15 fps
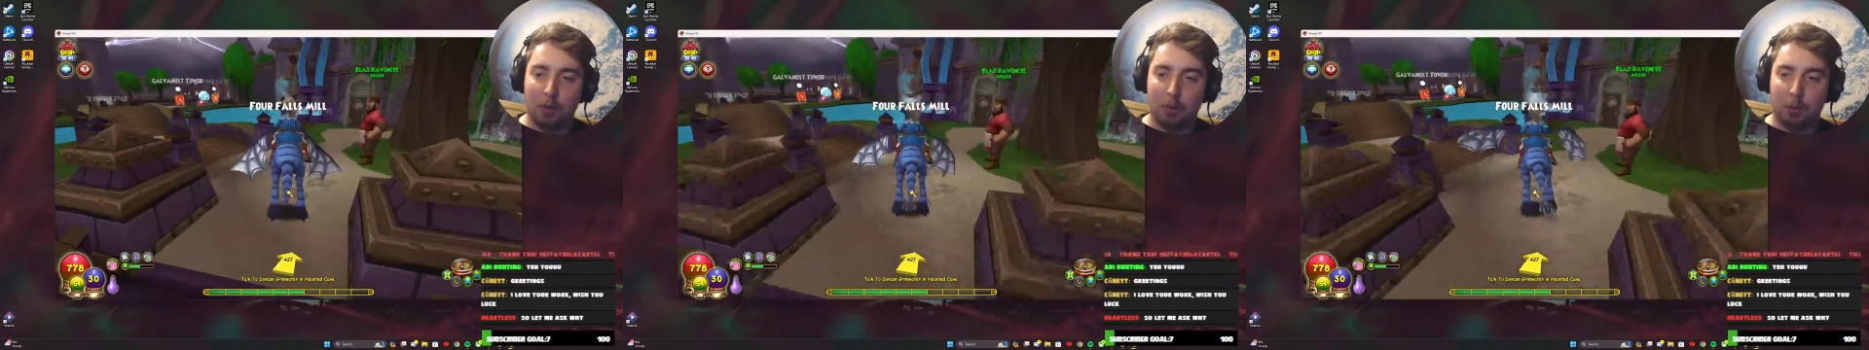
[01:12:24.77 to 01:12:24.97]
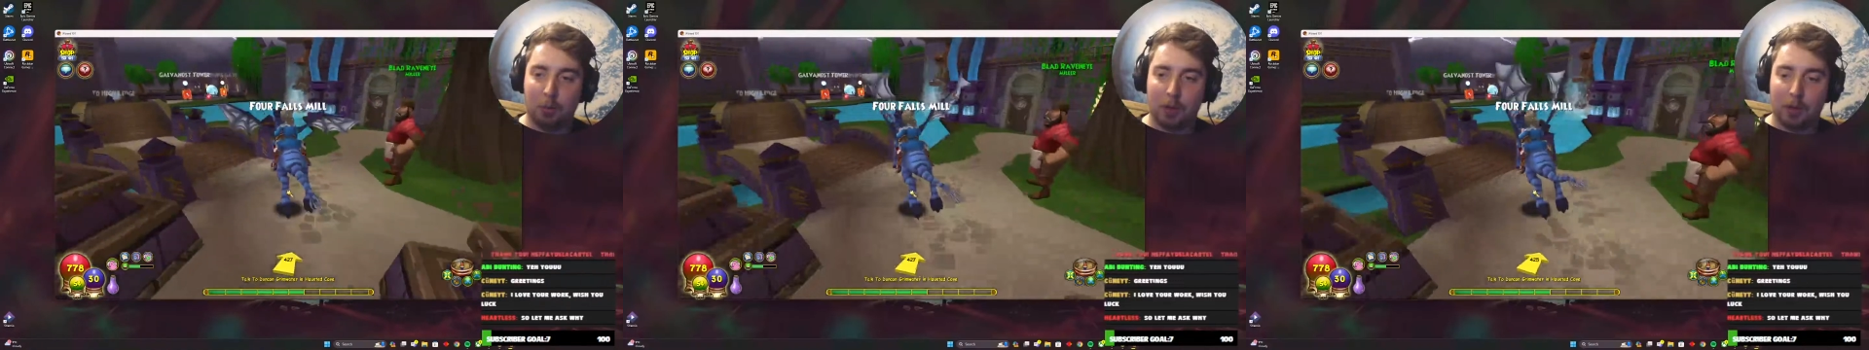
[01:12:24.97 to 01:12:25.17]

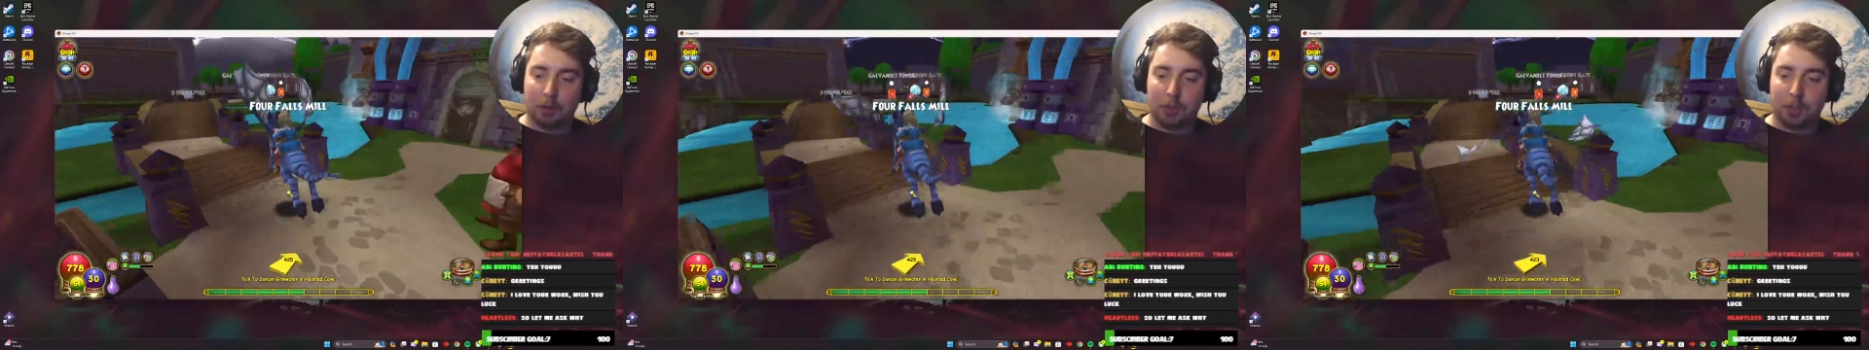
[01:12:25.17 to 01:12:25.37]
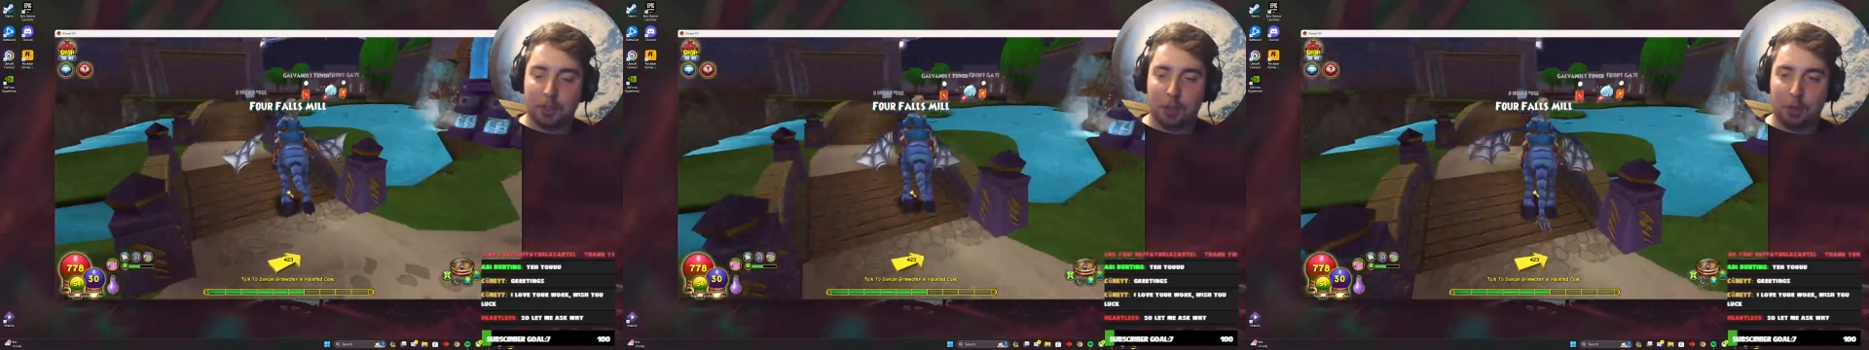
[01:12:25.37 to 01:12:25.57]
without
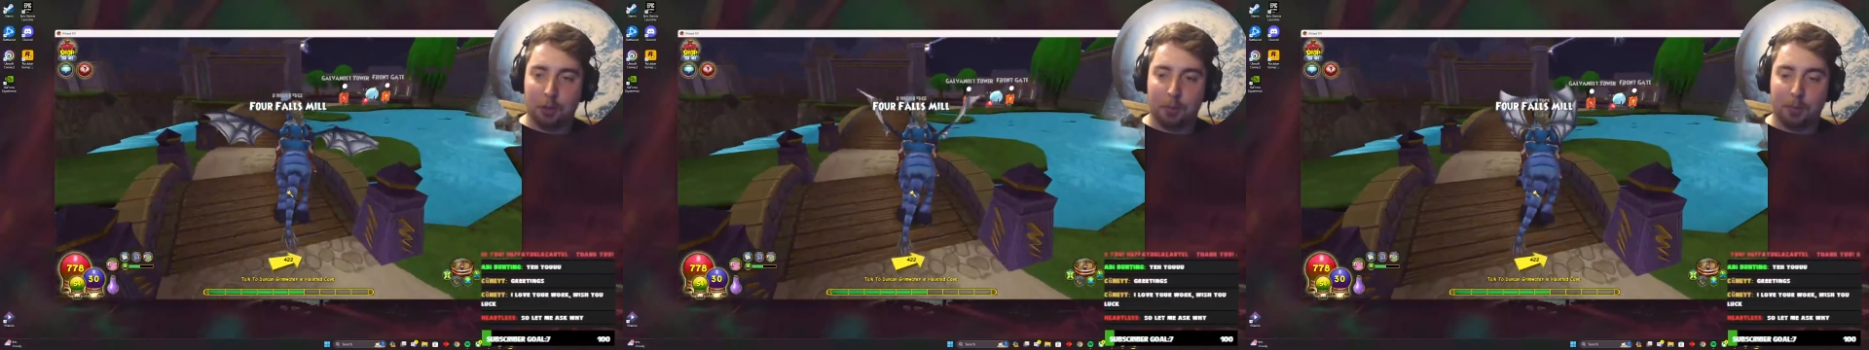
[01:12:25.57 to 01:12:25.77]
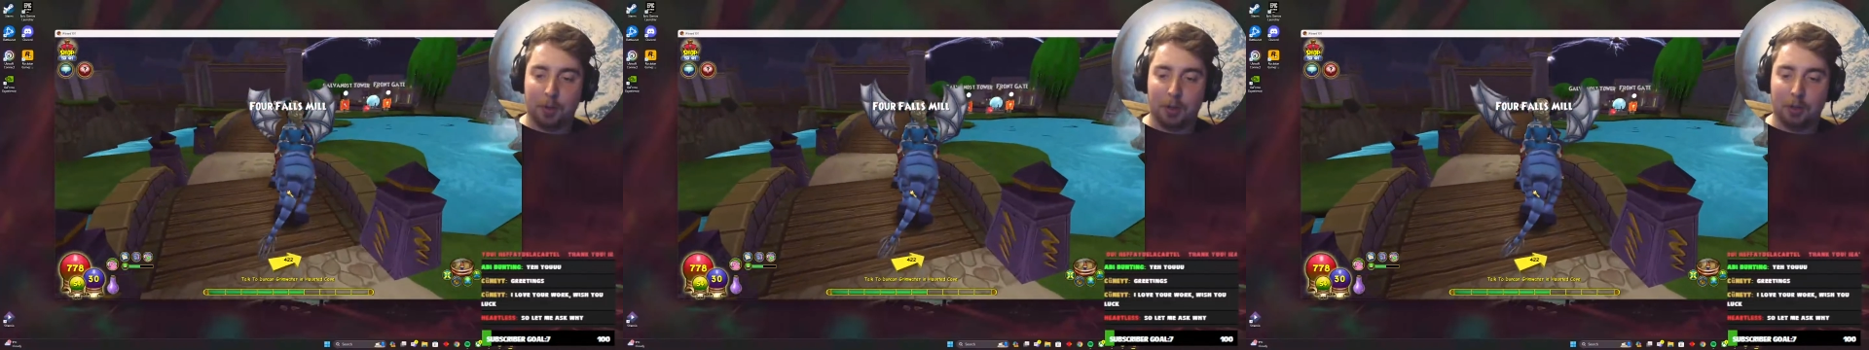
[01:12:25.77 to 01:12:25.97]
seeing
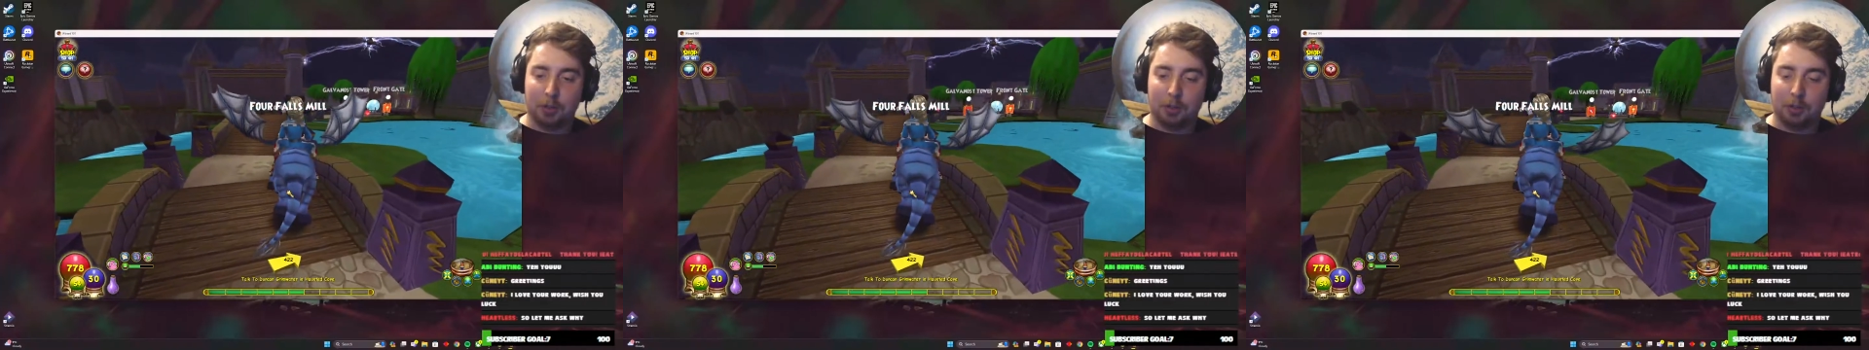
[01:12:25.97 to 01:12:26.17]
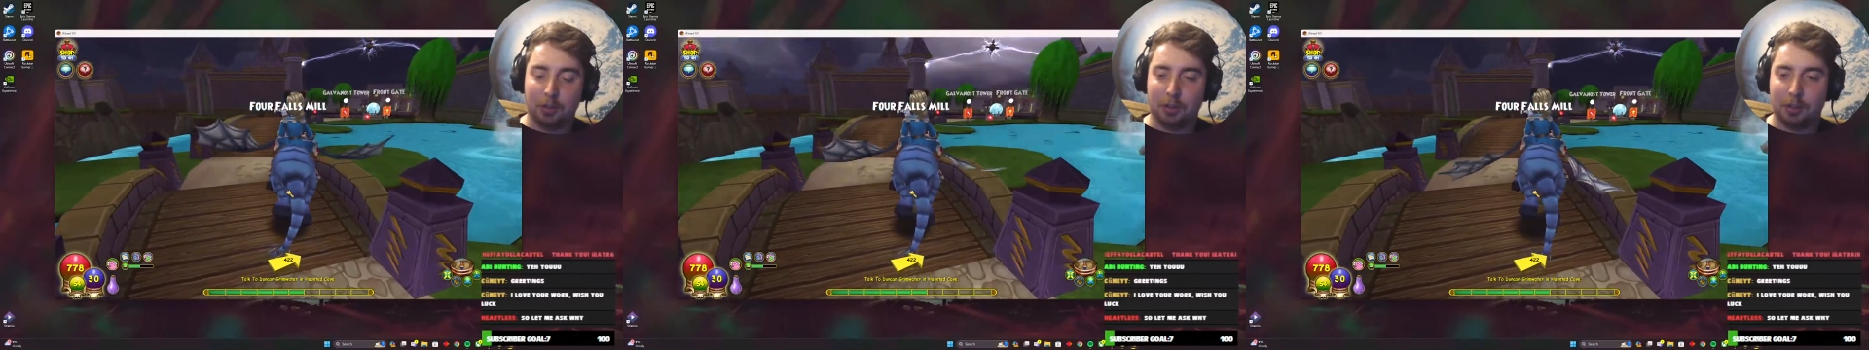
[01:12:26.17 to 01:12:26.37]
another
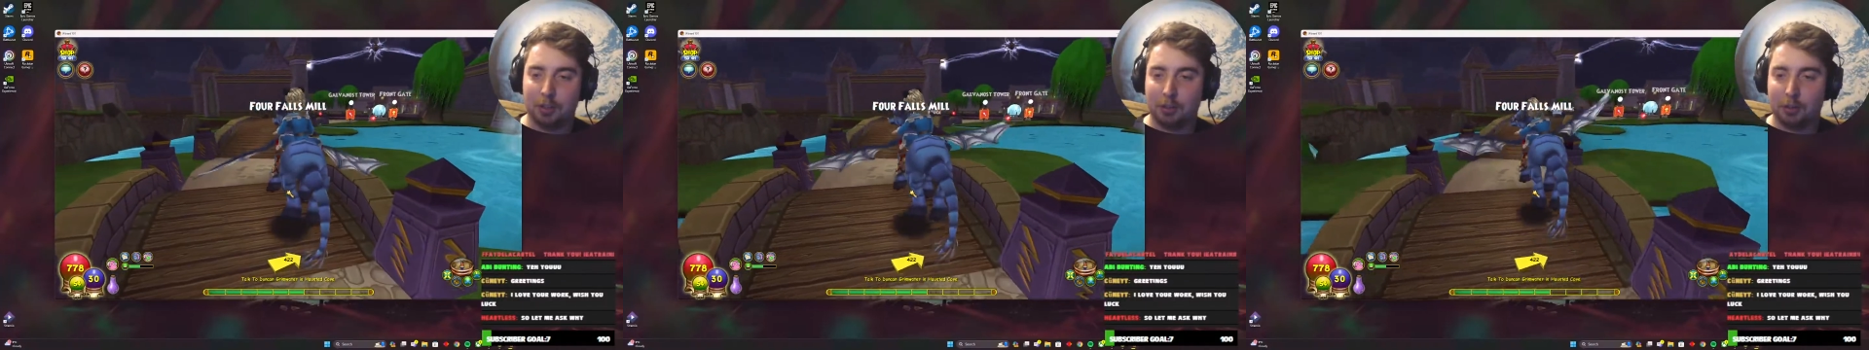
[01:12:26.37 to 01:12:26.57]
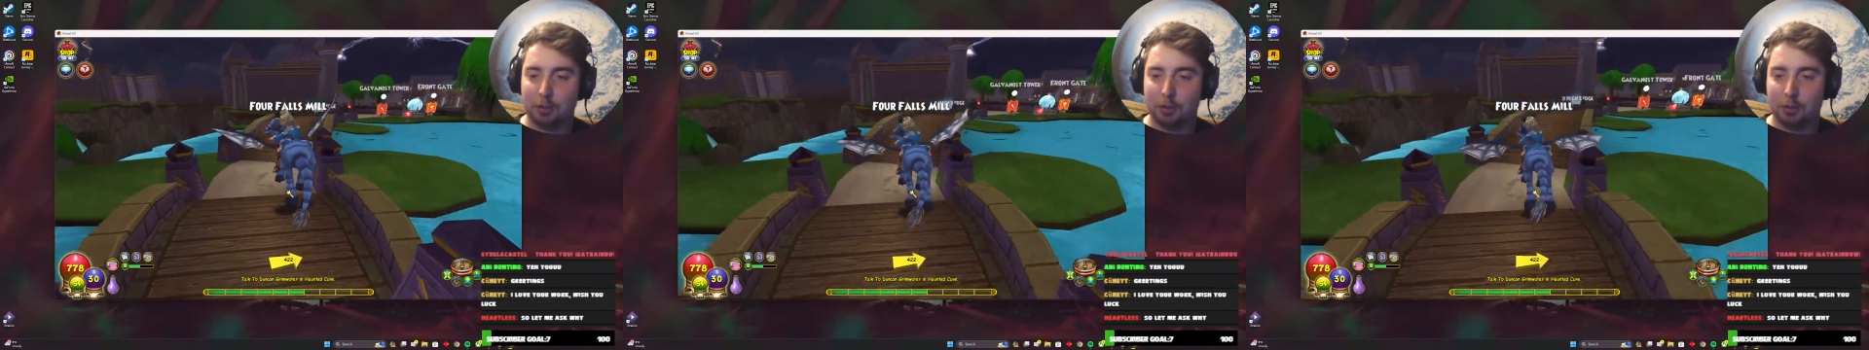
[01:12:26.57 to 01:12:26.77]
person, like